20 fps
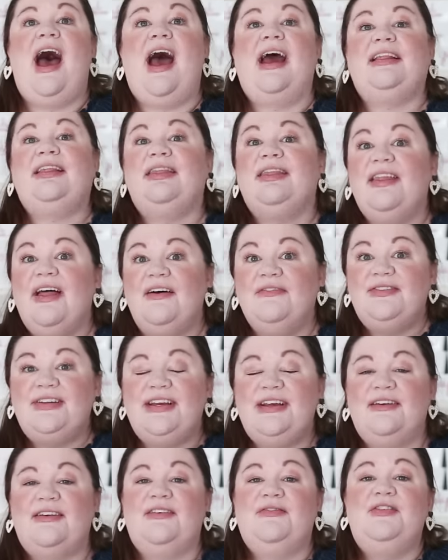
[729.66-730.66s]
I'd love to
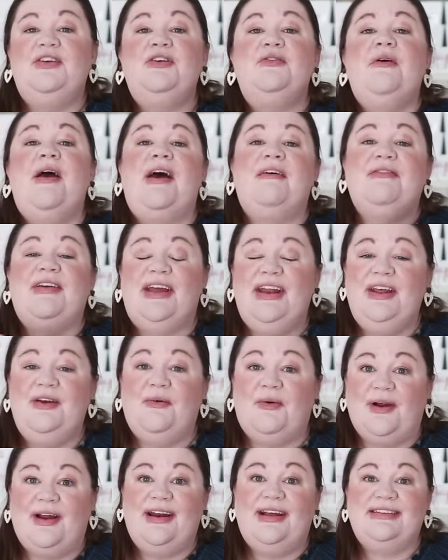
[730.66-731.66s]
hear if you have any
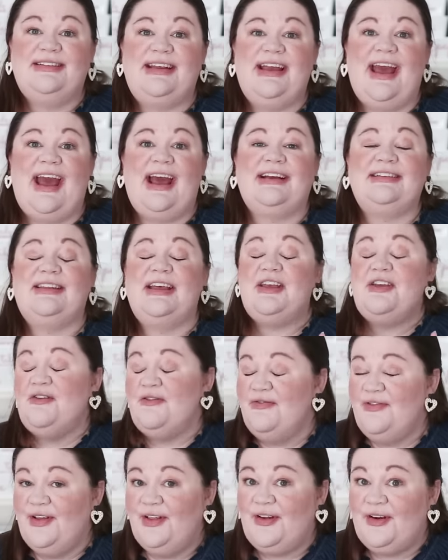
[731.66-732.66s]
organizing hacks that you
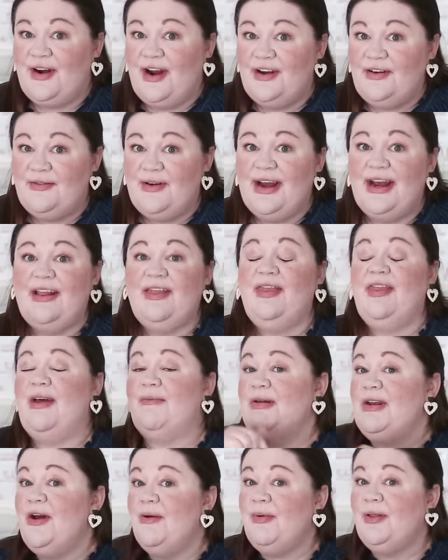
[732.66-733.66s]
feel are underrated.
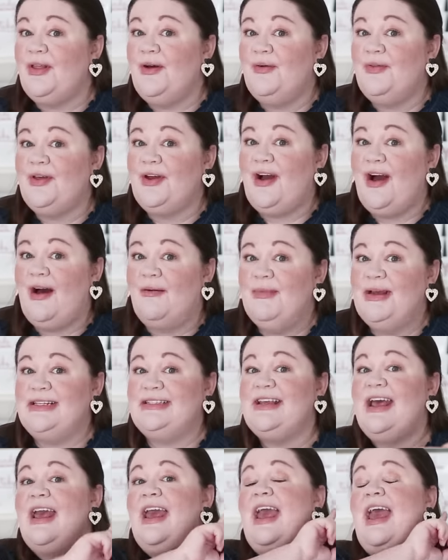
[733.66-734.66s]
Let me know below in the
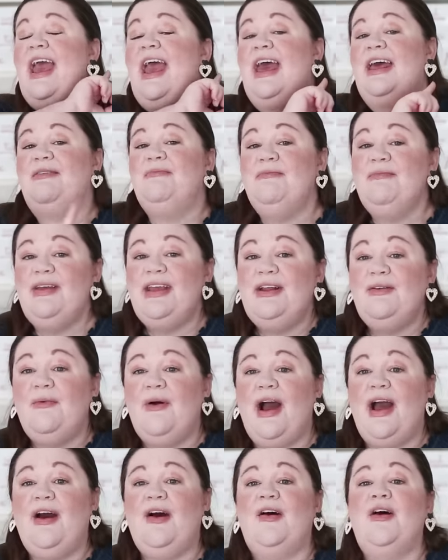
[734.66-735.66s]
comments. And
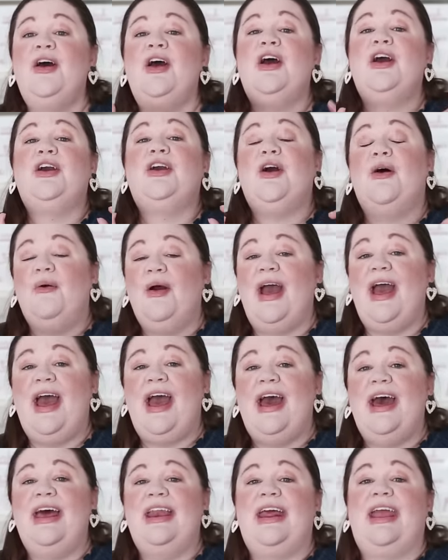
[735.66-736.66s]
meanwhile, go
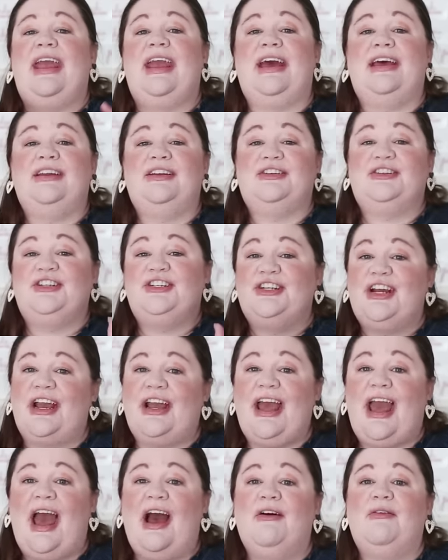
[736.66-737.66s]
ahead and
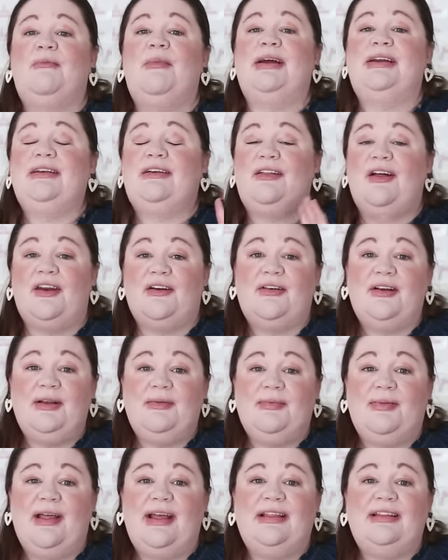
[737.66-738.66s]
check out my decluttering
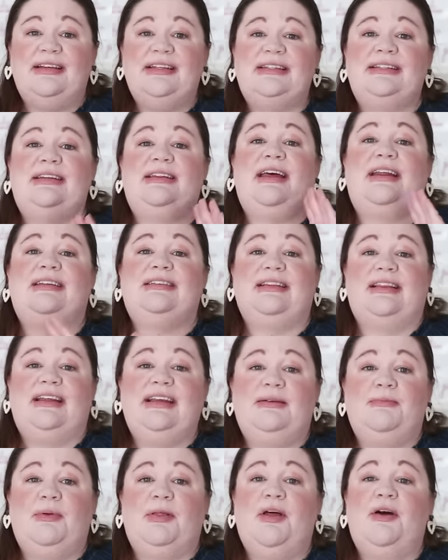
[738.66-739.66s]
playlist that is
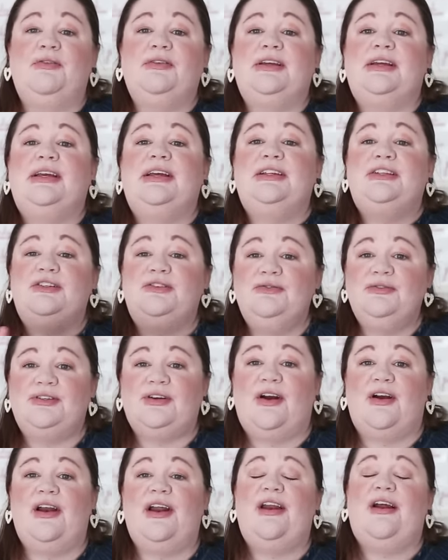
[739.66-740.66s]
linked below to get you
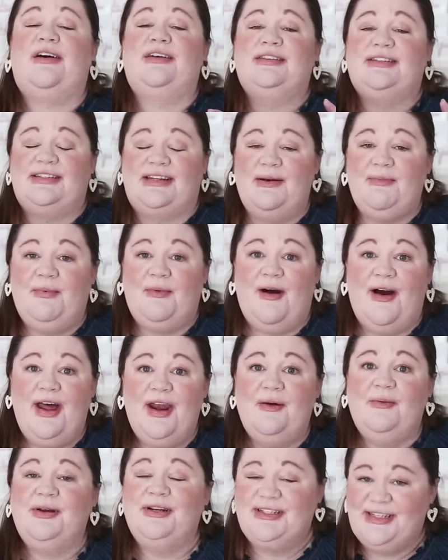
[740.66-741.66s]
started on step
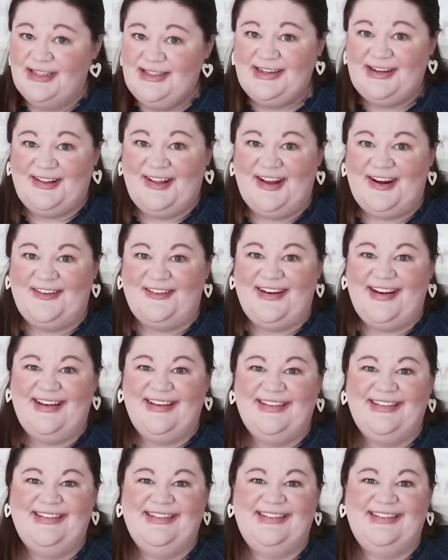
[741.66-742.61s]
1, which is decluttering.